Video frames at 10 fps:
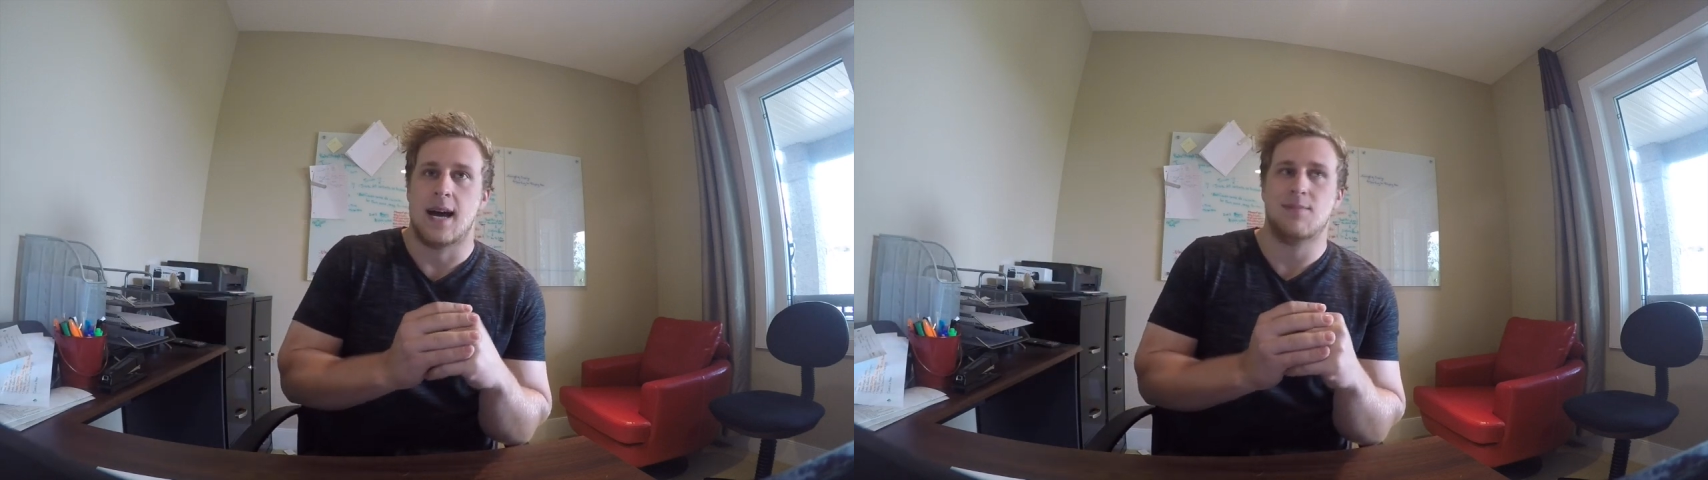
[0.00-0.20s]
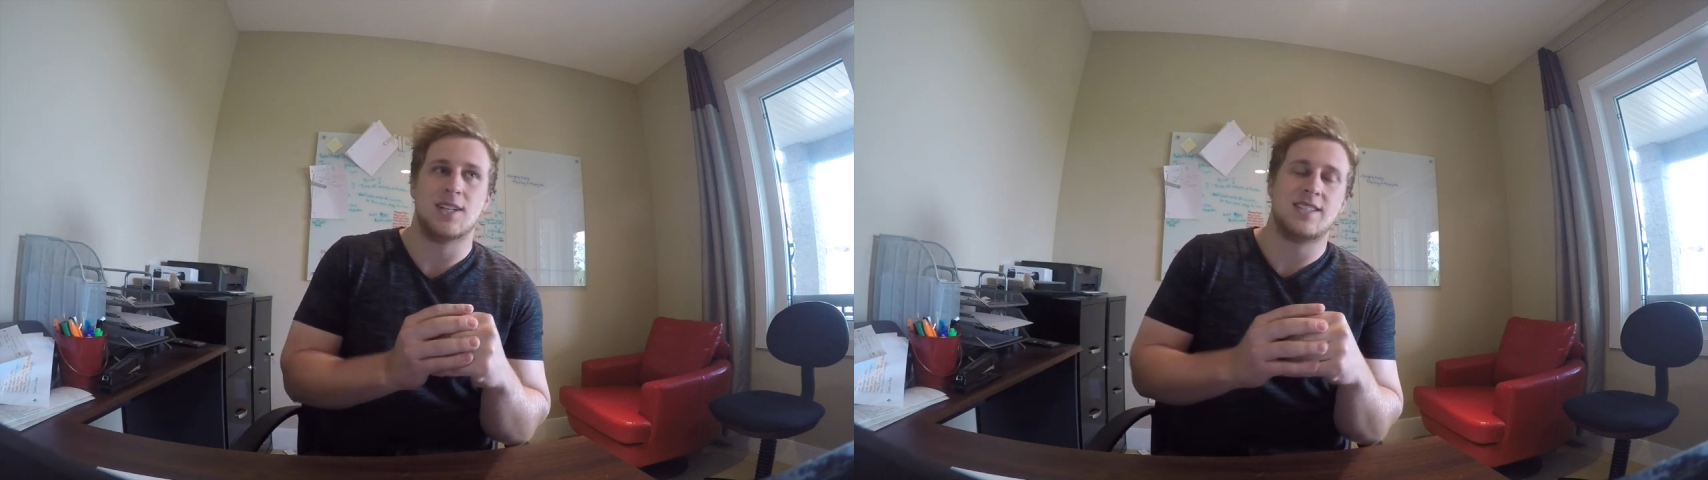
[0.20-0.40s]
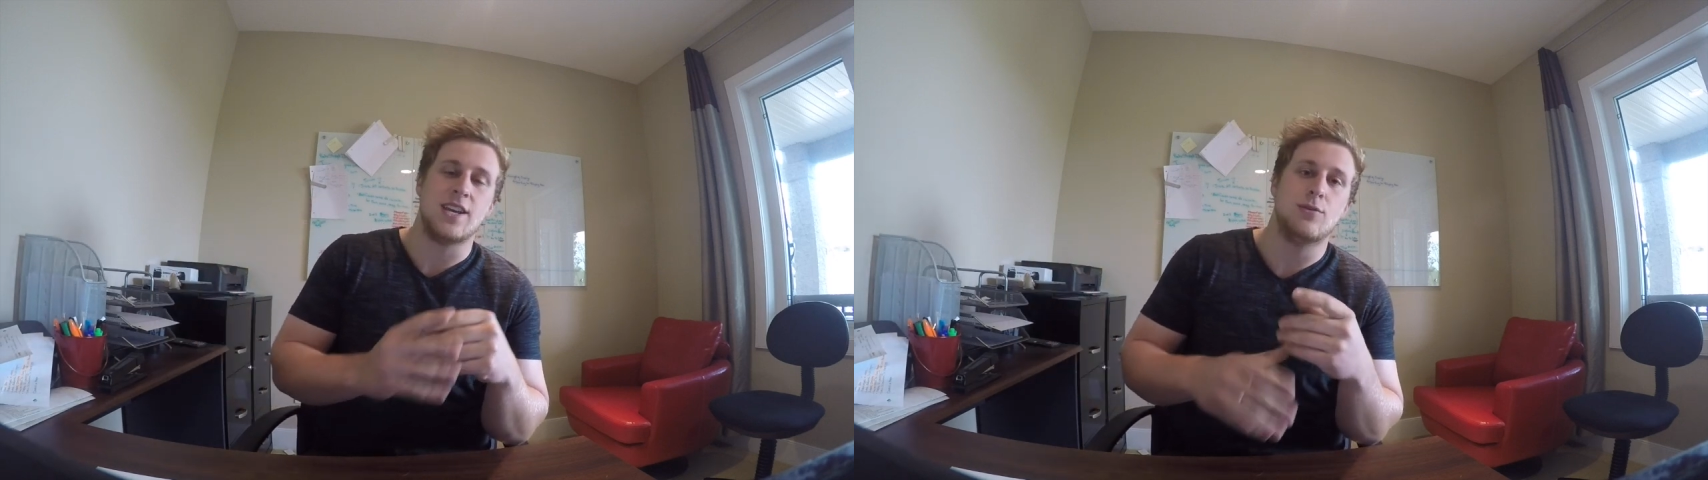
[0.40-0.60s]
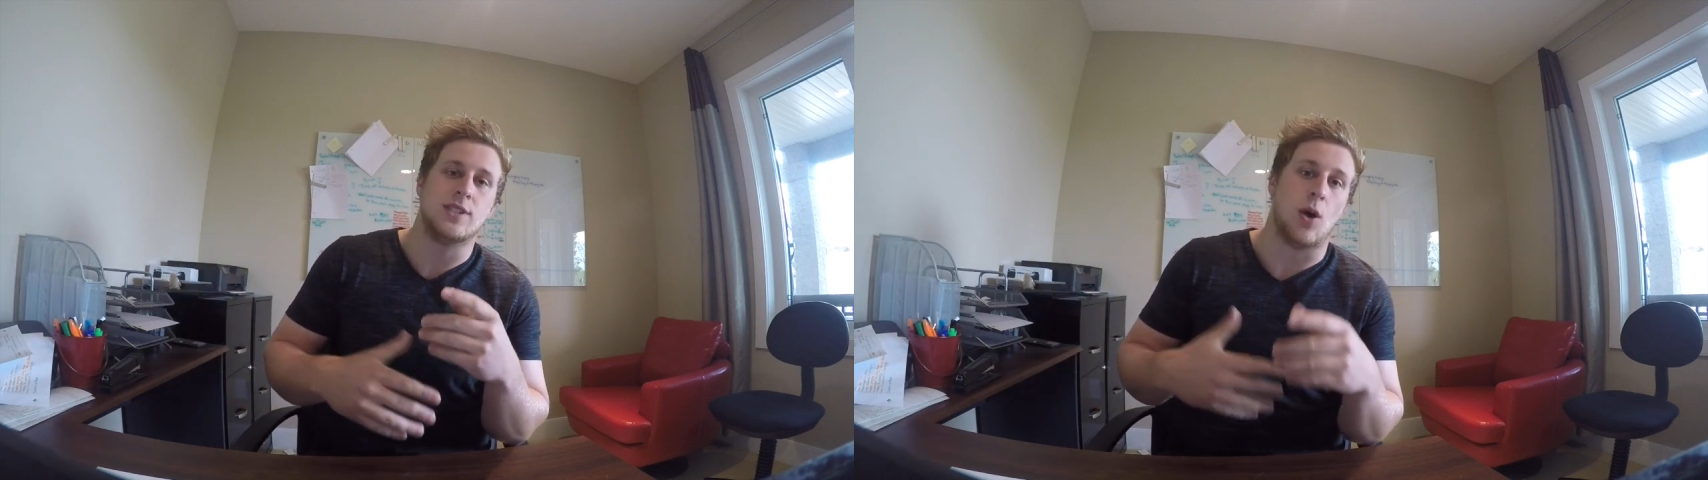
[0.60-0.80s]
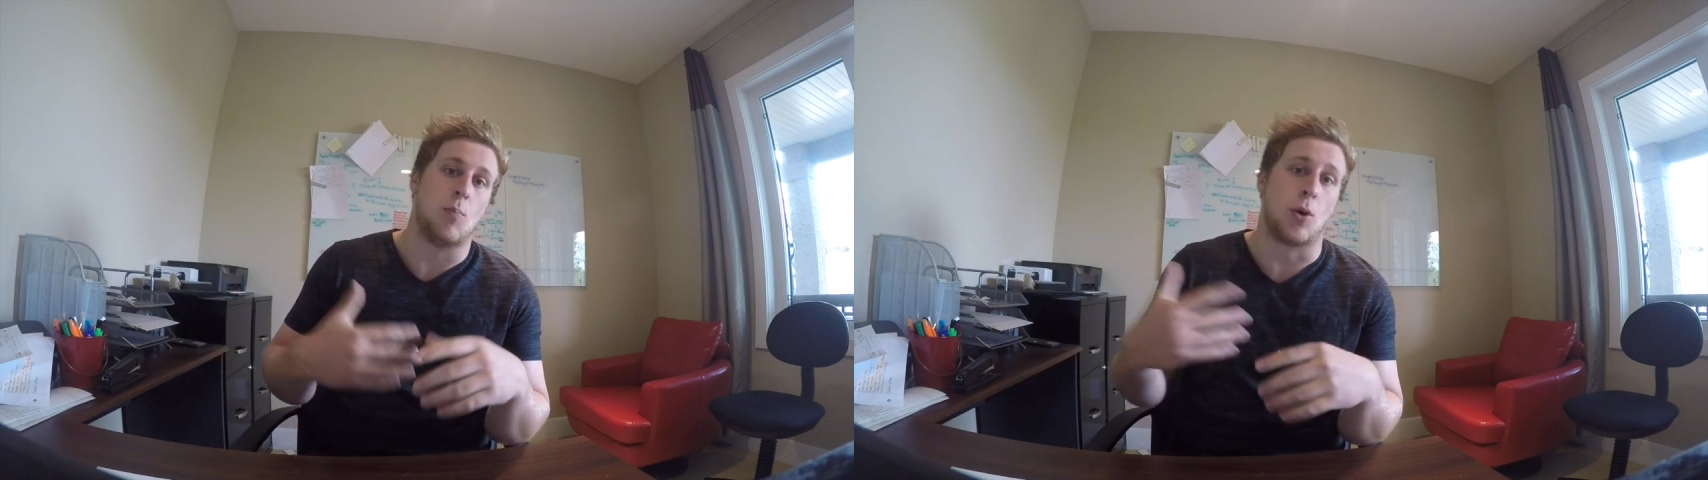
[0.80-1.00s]
let's say
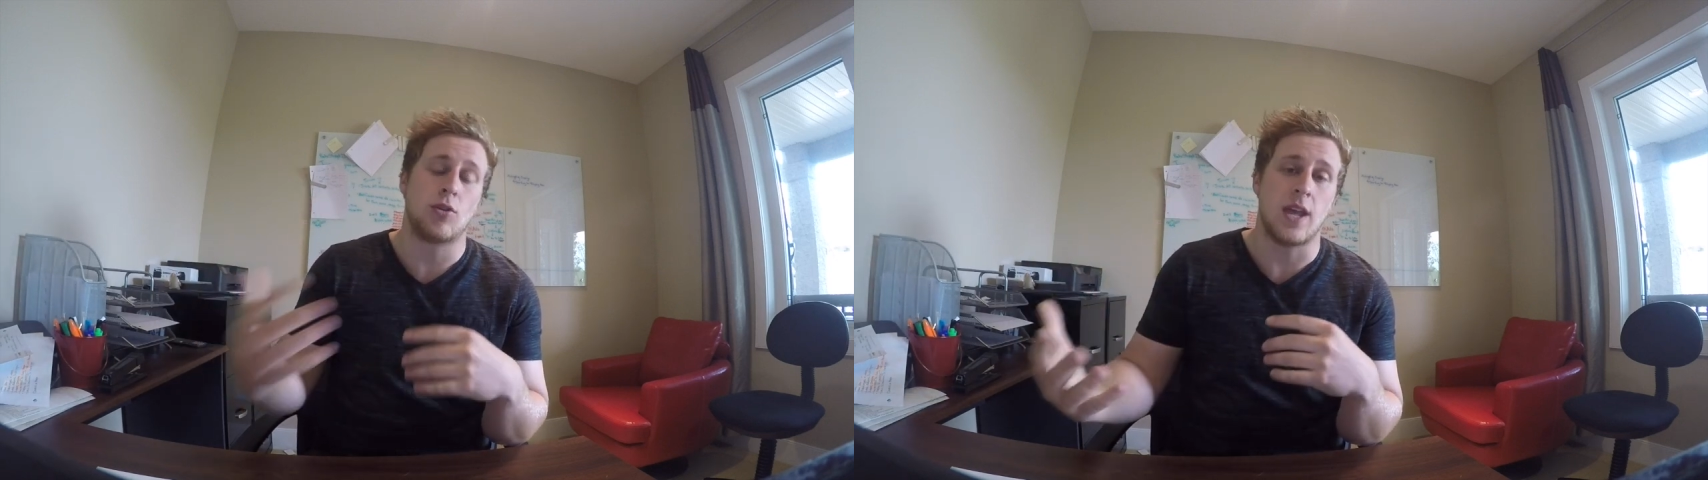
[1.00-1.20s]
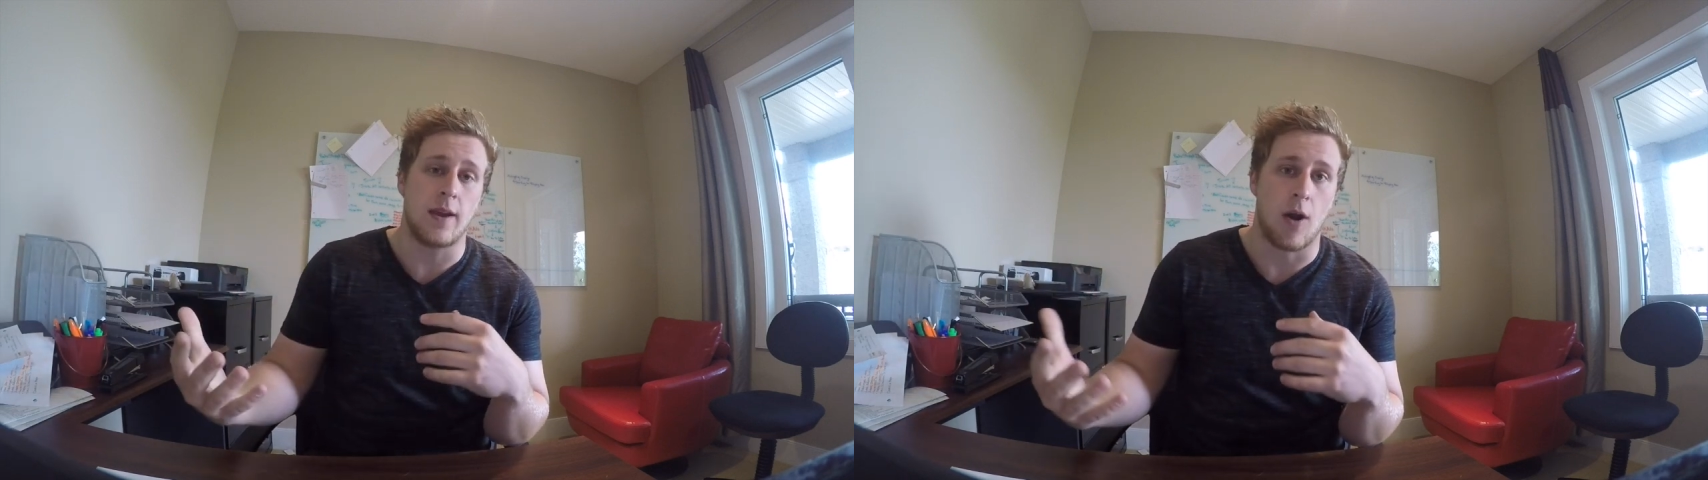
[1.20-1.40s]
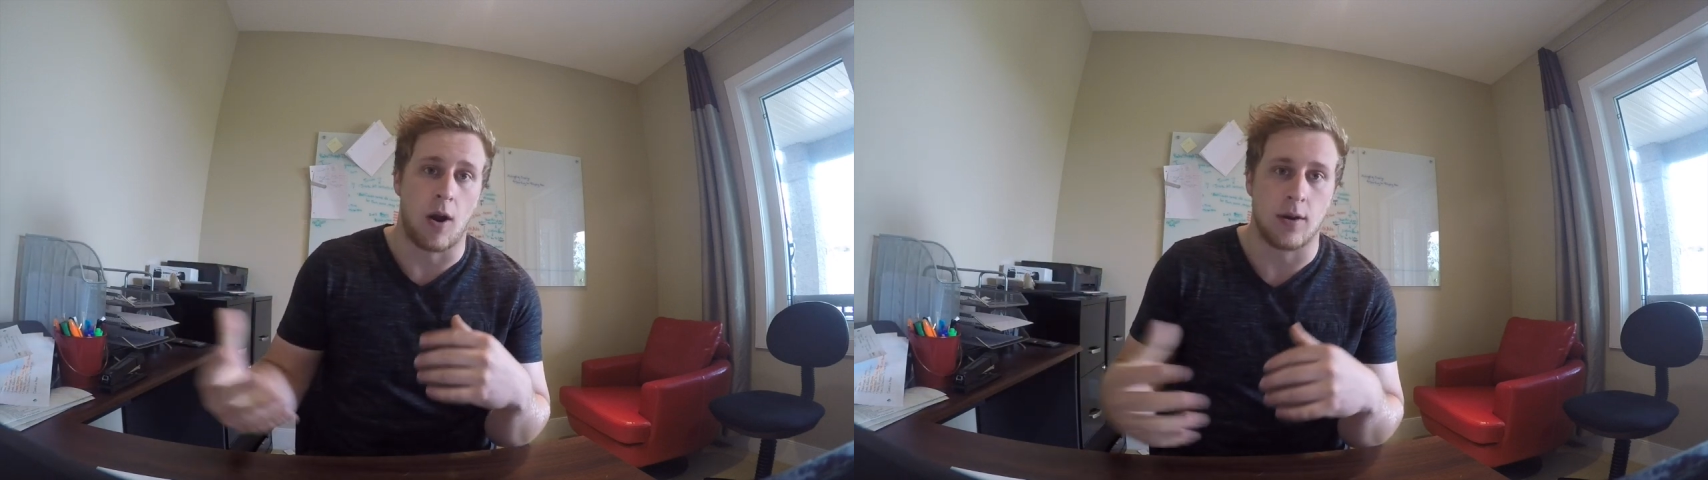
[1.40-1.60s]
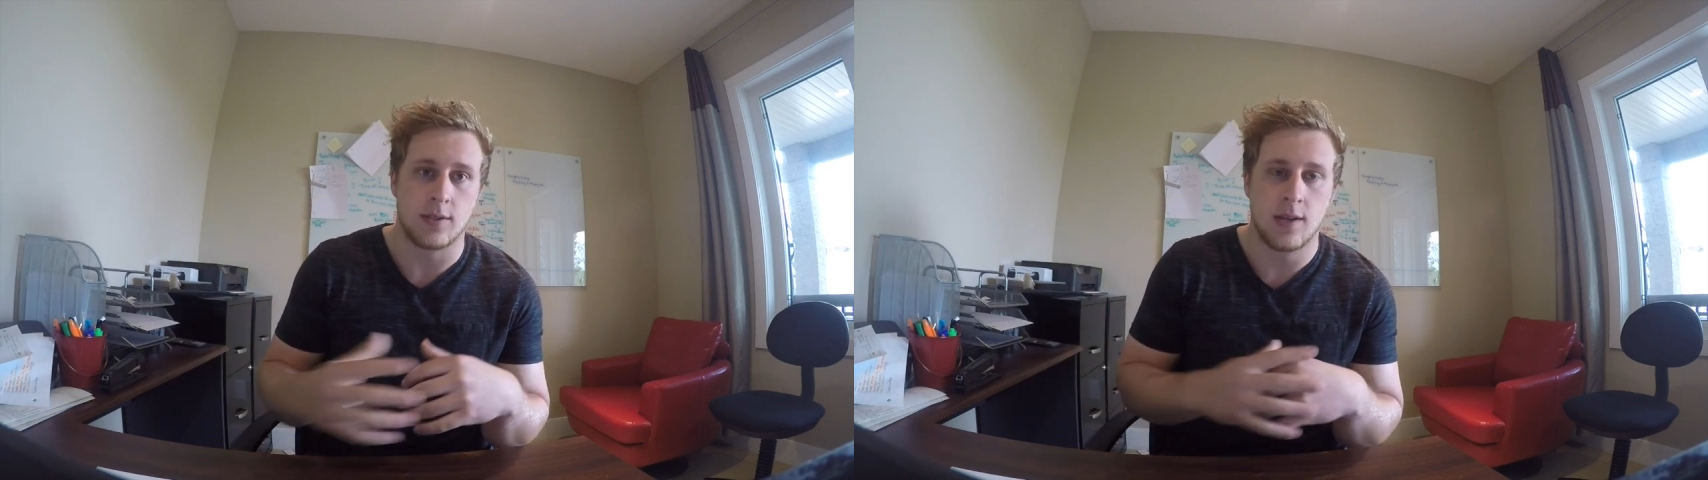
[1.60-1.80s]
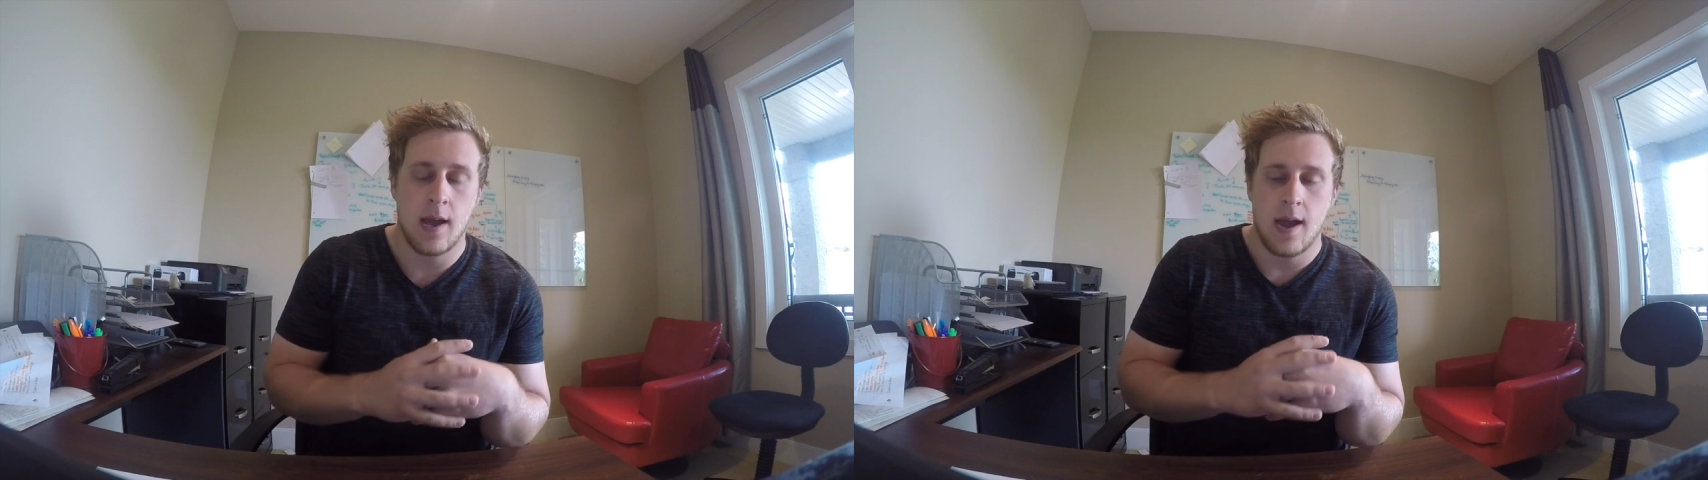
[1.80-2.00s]
you sell birthday
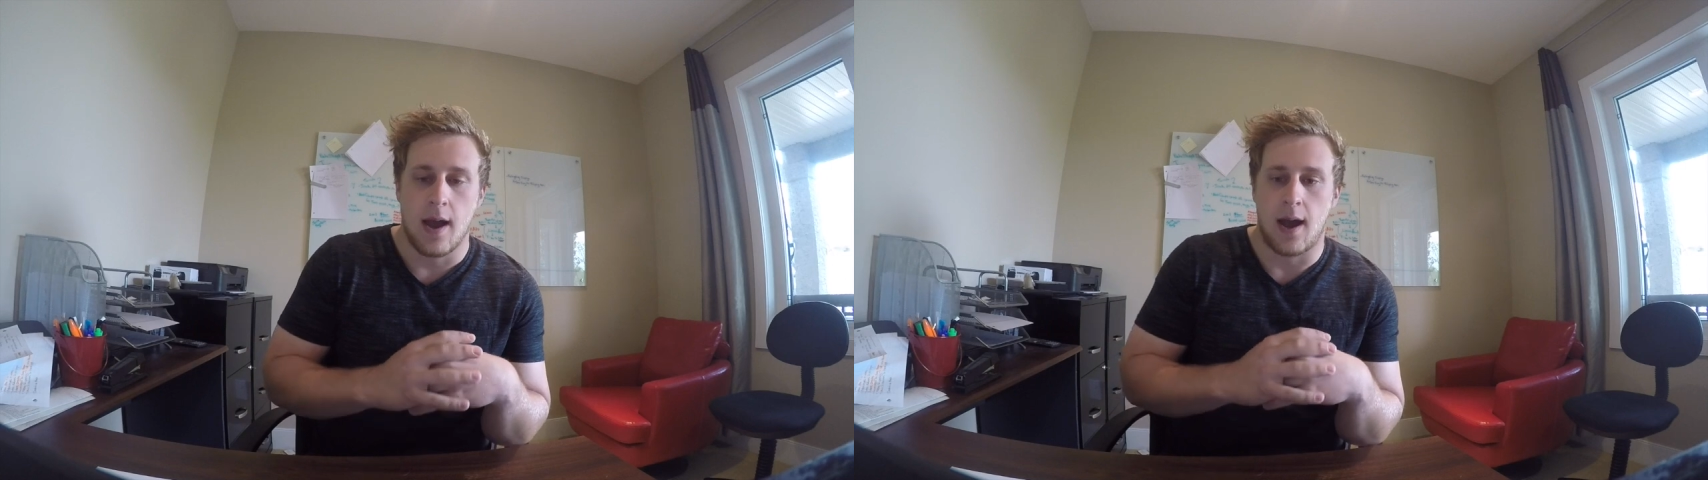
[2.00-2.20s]
cards,